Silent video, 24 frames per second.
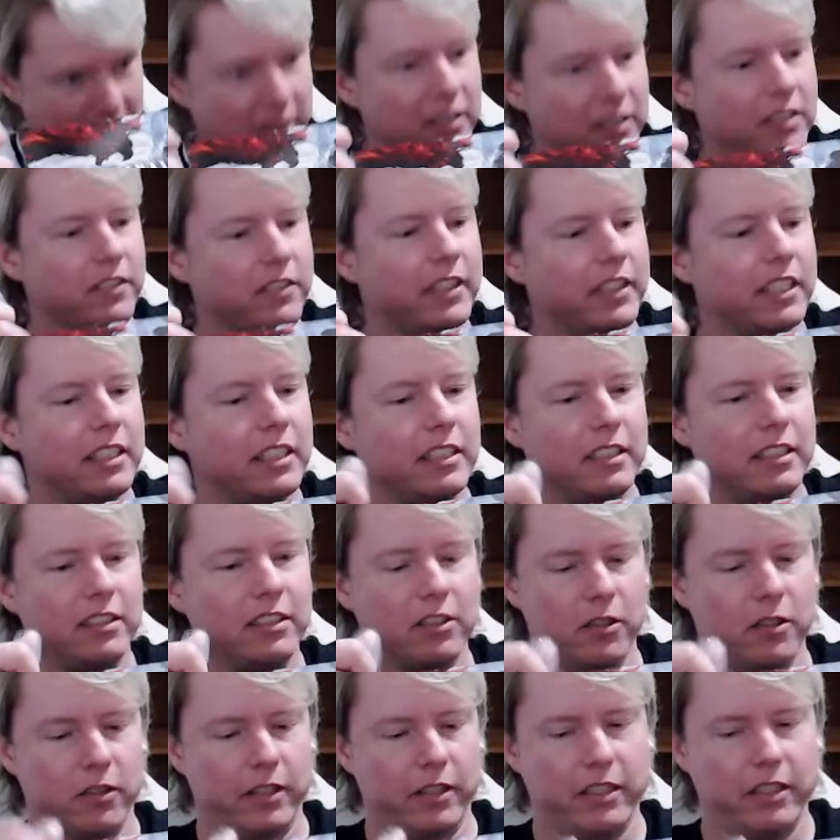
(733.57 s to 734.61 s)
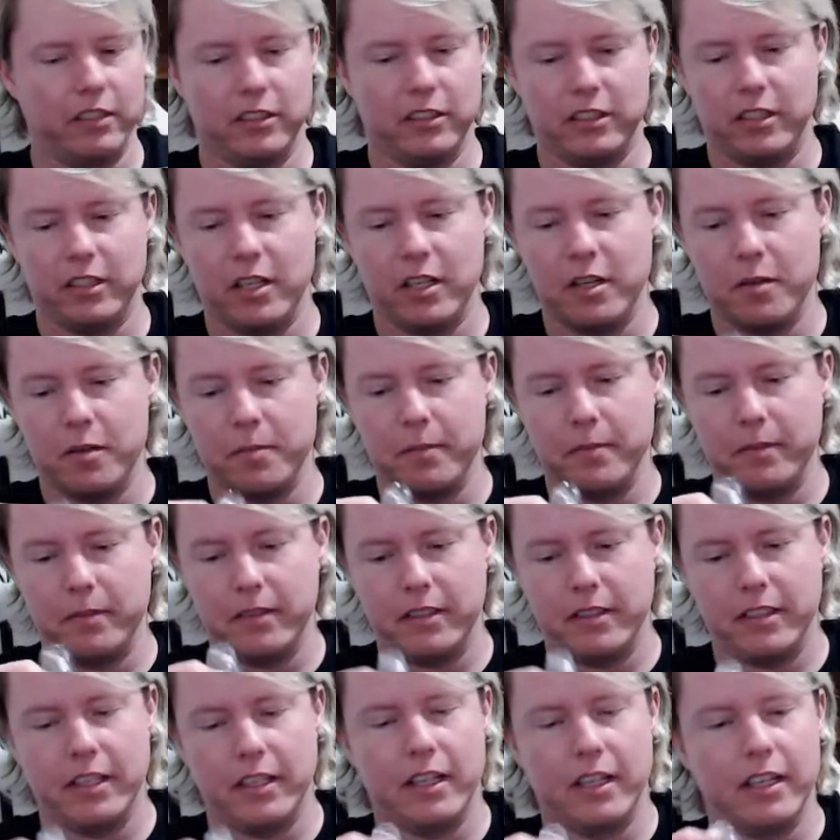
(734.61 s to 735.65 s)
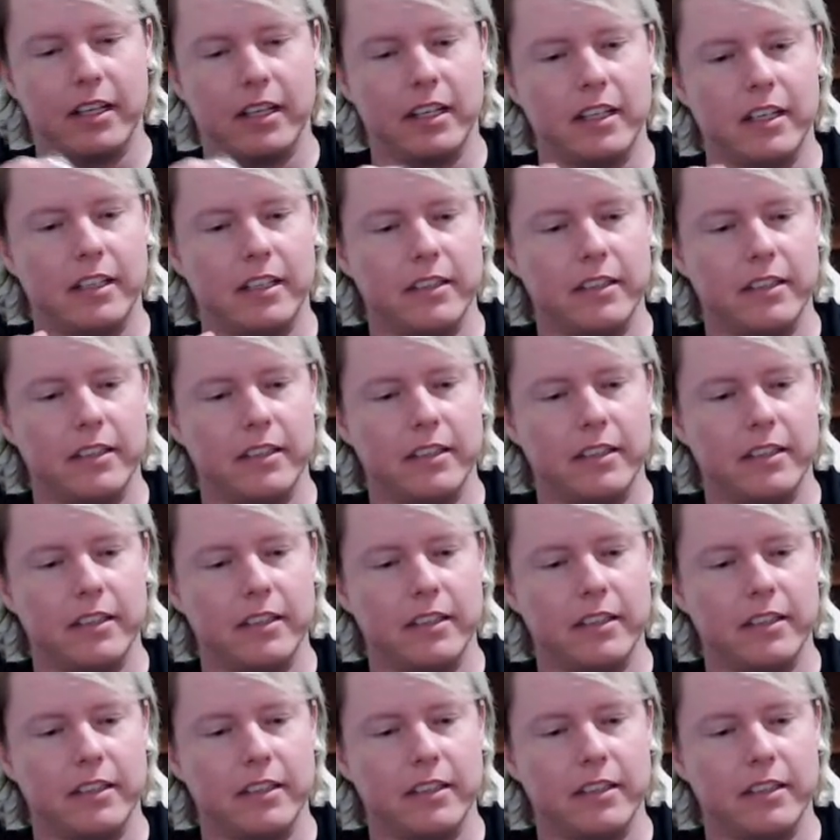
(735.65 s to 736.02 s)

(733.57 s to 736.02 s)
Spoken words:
of it. So there's some, let's